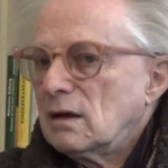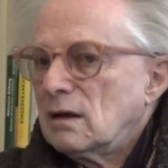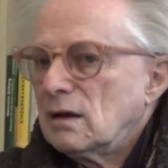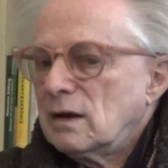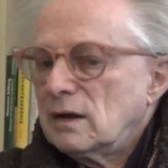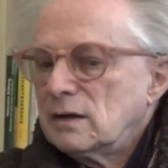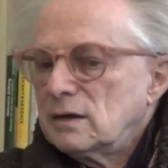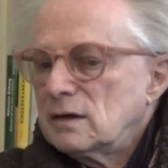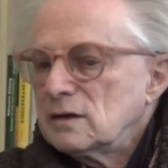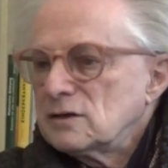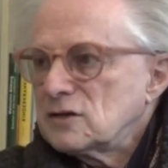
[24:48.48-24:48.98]

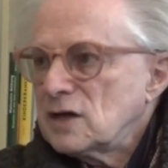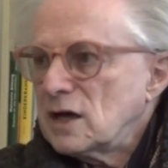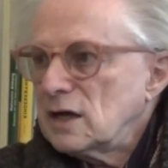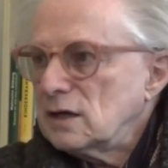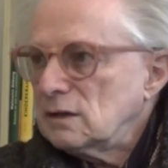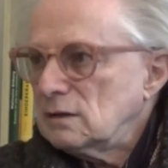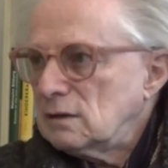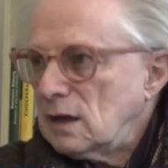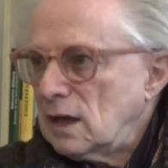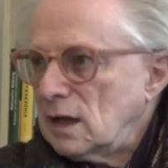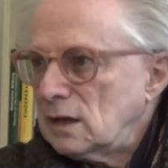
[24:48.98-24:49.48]
and I
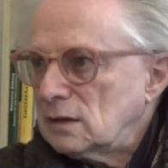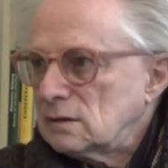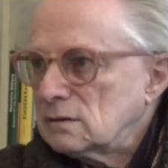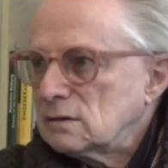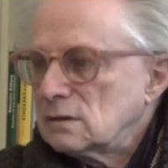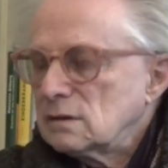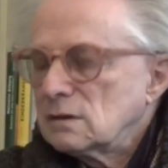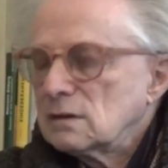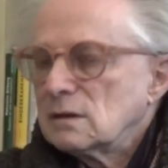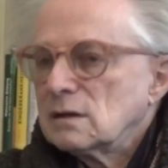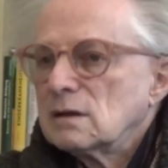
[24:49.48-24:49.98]
signed that.
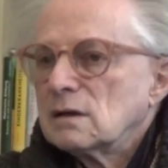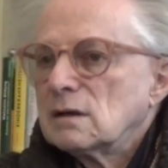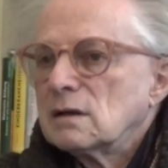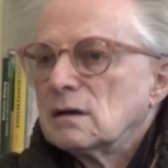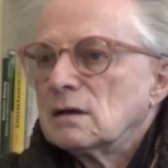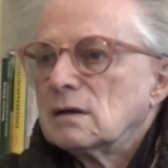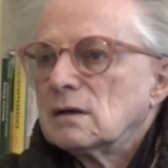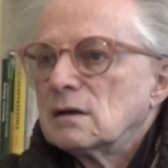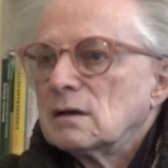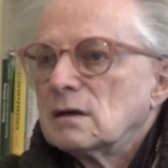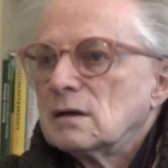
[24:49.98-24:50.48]

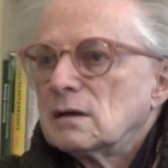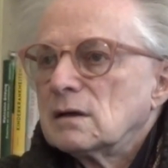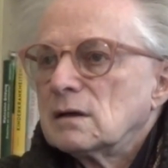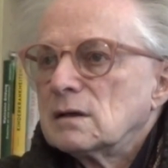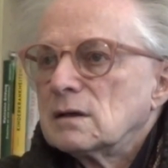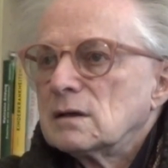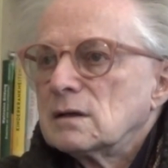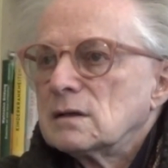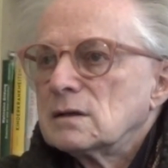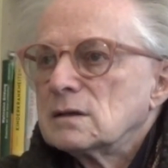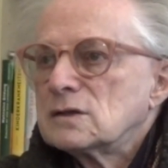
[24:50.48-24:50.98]

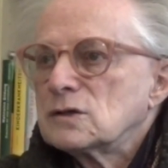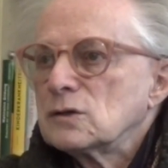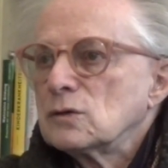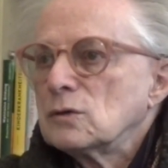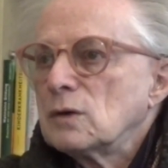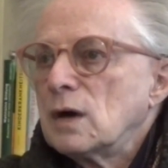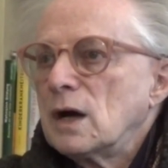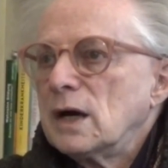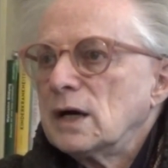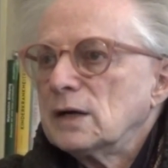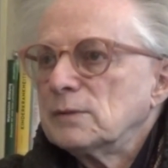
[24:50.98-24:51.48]

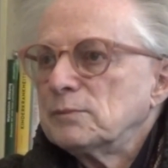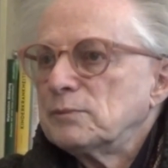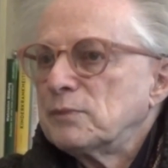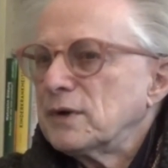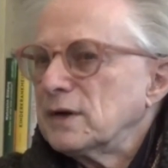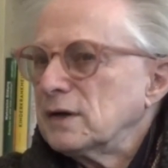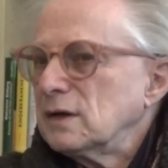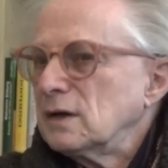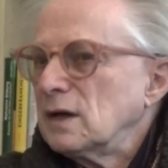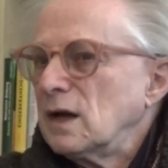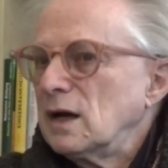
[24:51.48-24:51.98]
So I had
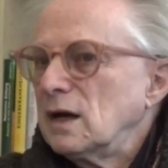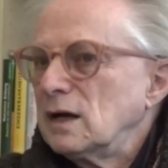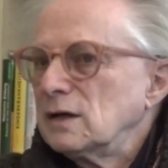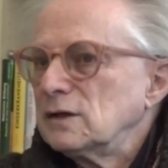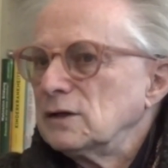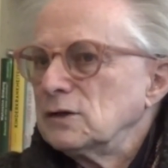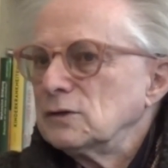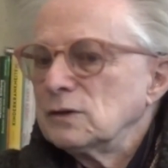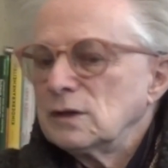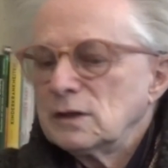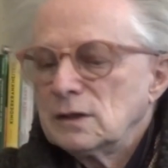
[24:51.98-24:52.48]

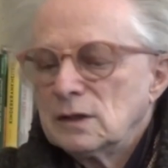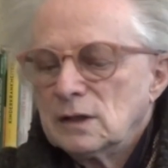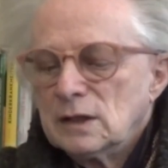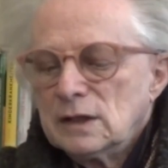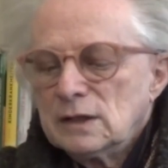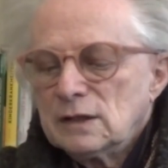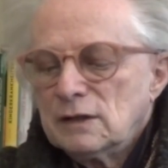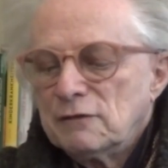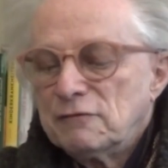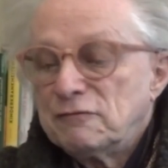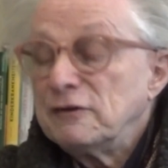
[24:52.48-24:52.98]

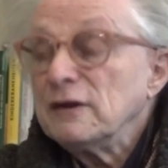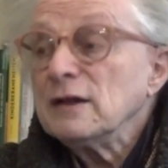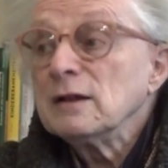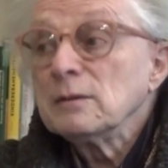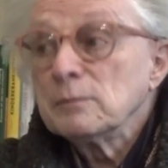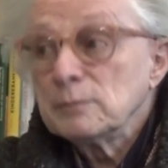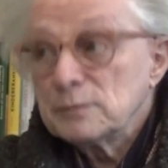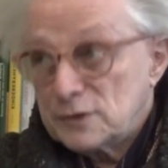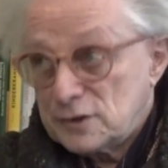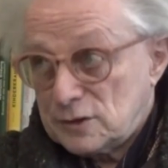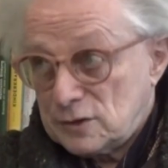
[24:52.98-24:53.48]
the
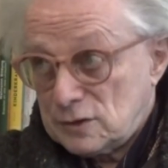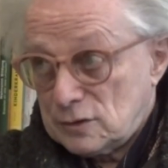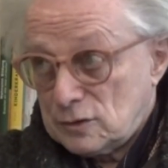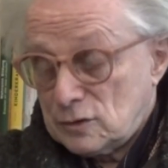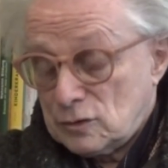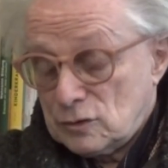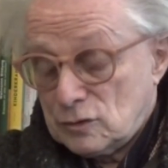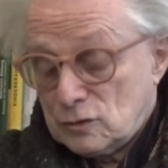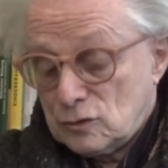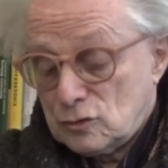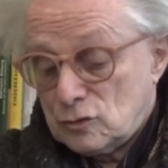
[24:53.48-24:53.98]
films
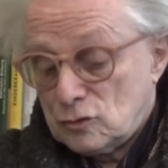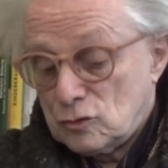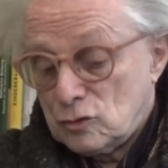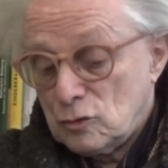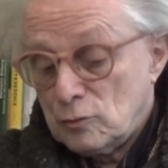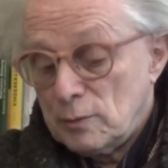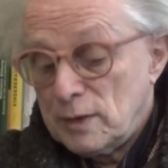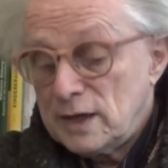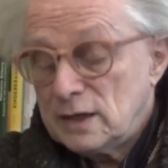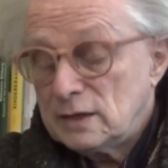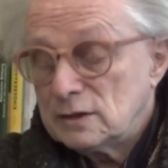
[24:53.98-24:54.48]
to
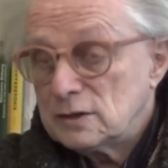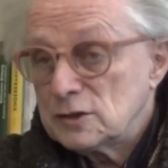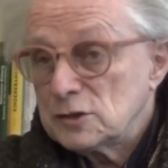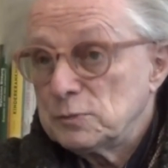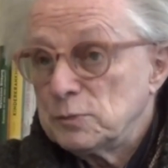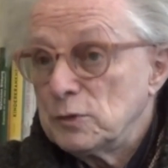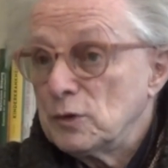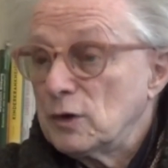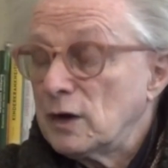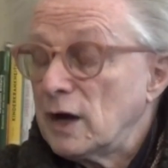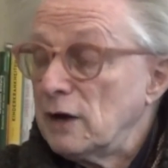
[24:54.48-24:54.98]
make this
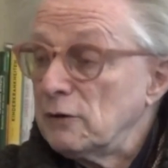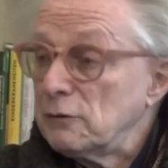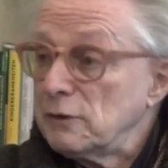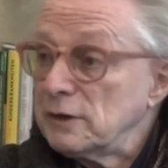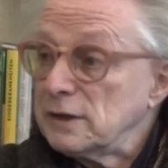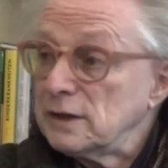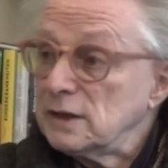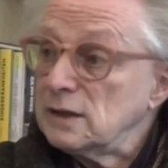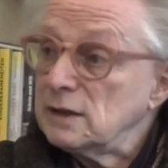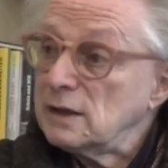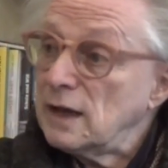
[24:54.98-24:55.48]
book. I
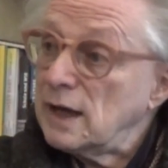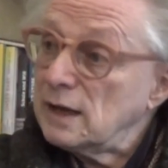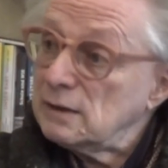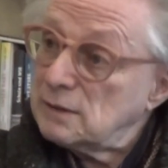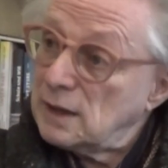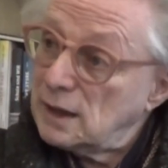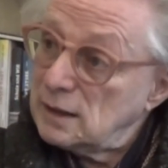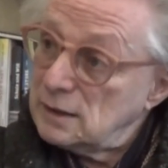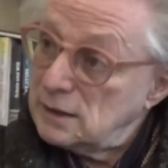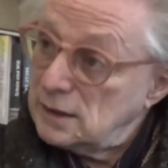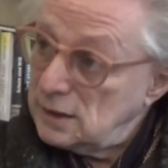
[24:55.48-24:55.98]
already had
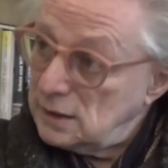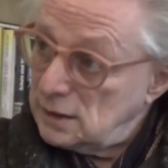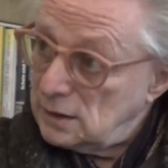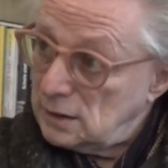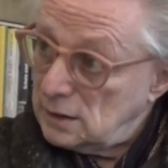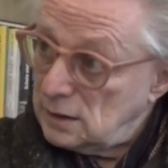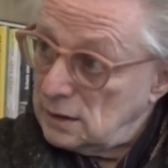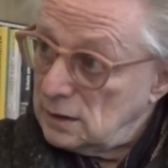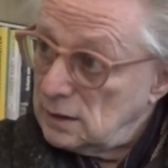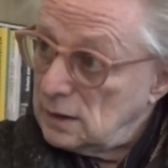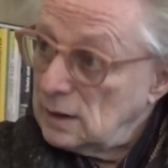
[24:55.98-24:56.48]
done
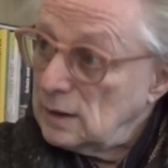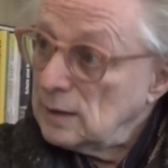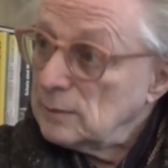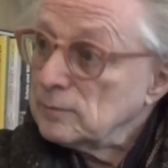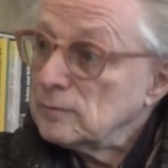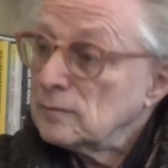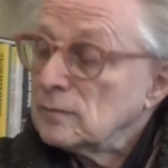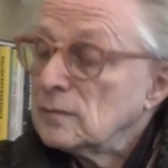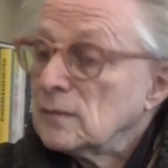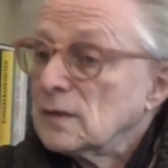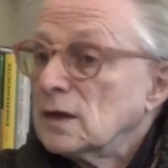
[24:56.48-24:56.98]
here
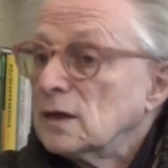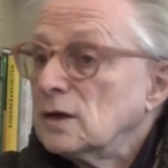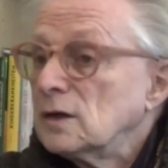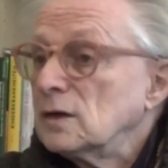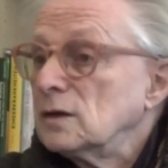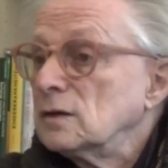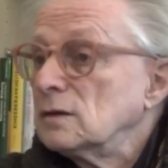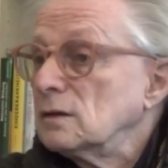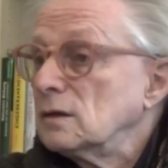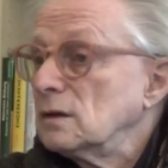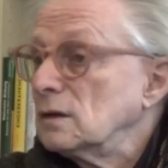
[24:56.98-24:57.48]

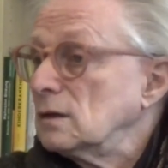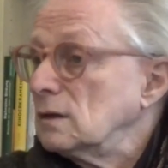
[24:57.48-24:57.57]
in